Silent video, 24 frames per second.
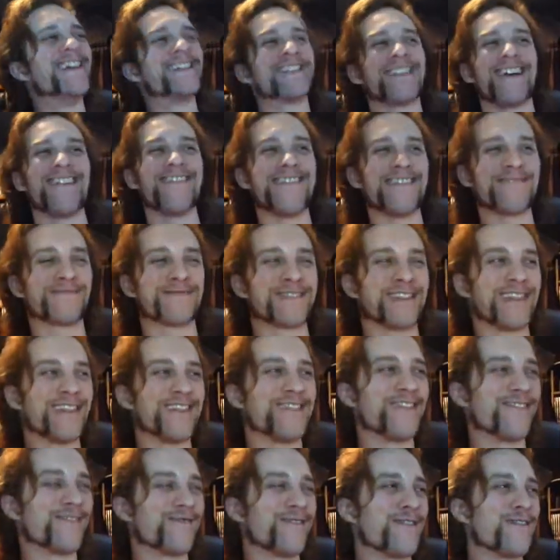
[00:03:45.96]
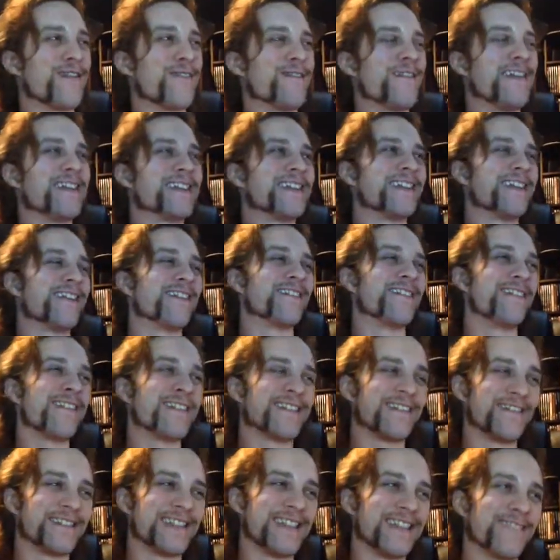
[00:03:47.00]
Sorry, because you don't know what, even if
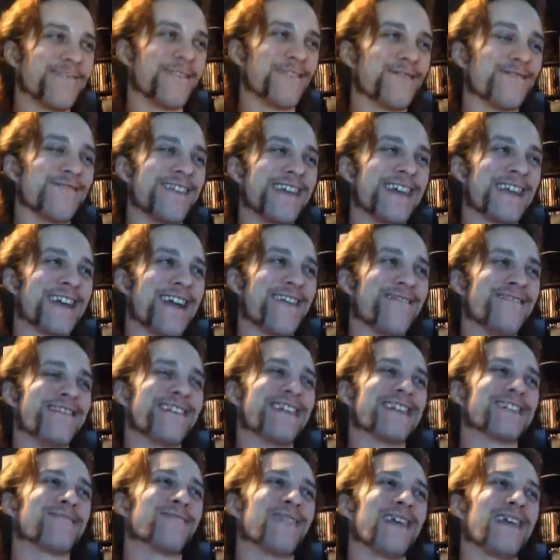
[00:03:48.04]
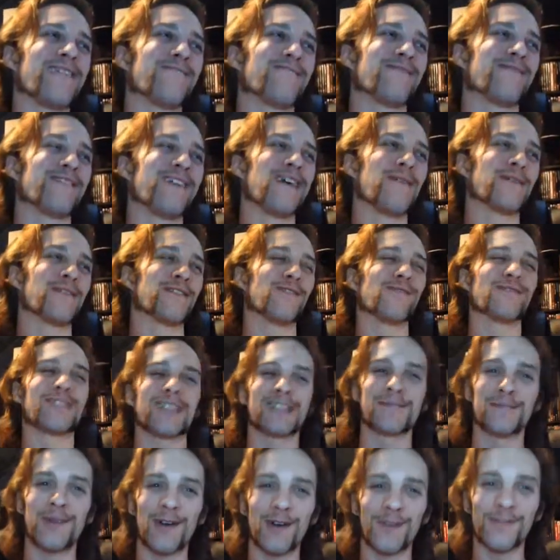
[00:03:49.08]
you've seen the film already, I can't really explain what they are, because I don't want
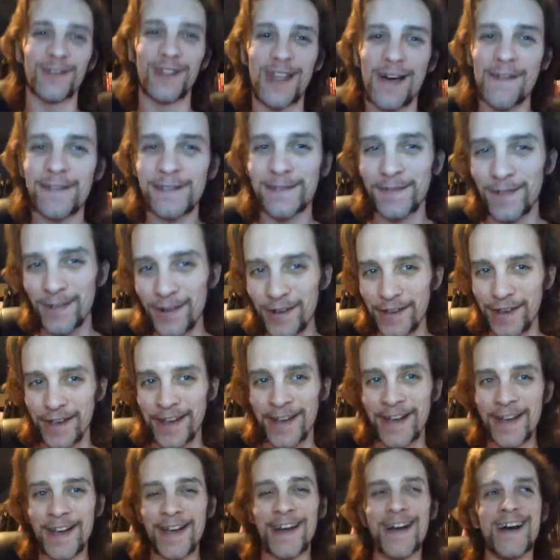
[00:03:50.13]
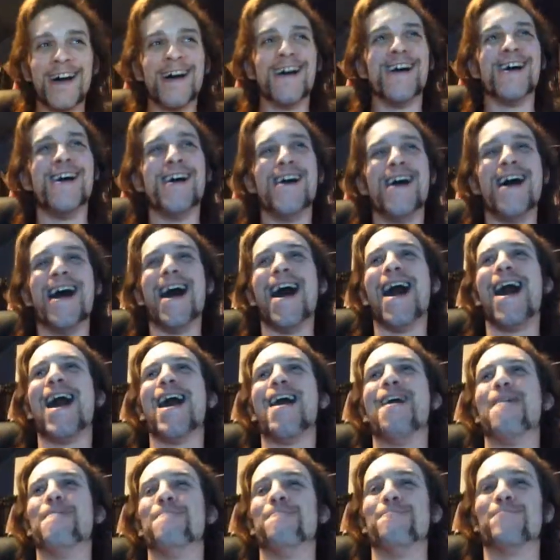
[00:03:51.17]
to spoil the laughs for you.
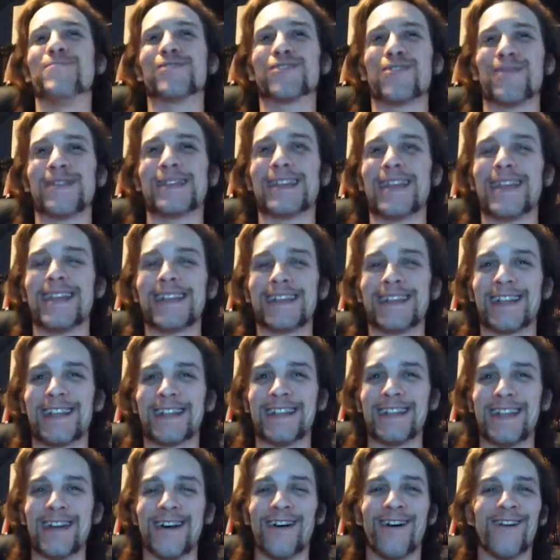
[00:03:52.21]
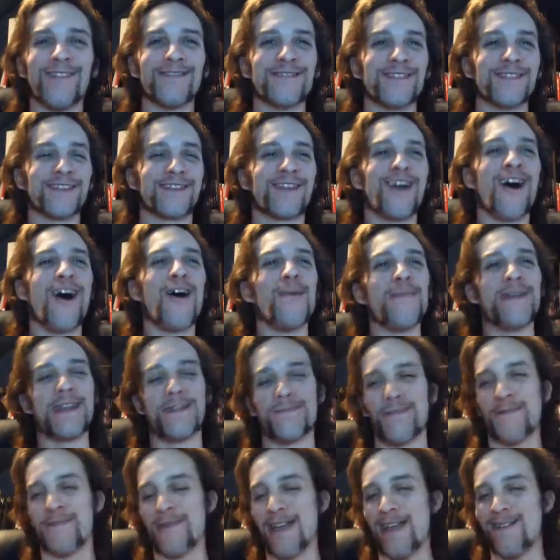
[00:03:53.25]
So the
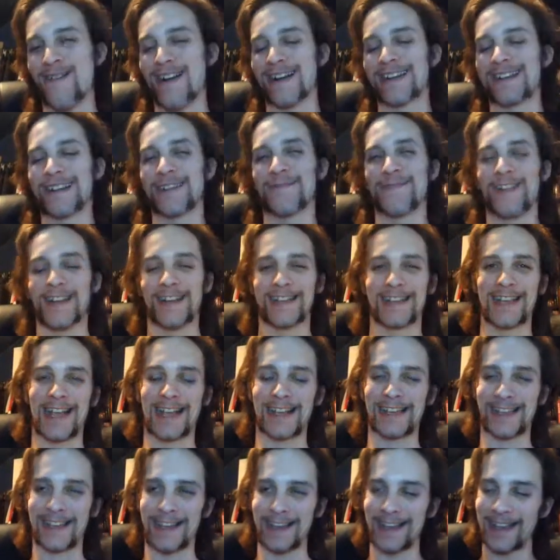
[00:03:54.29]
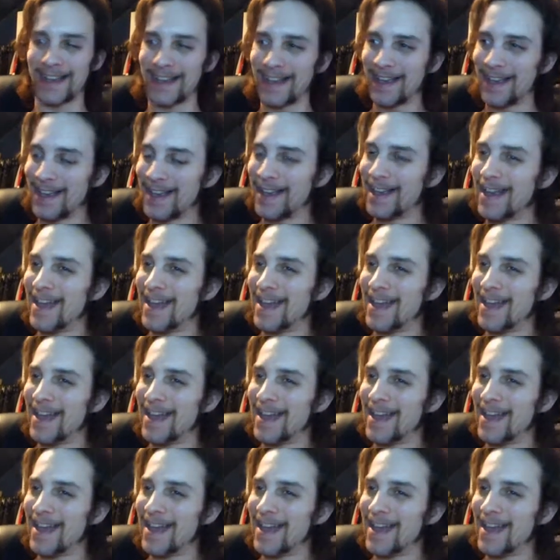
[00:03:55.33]
comedy with Baymax is fantastic.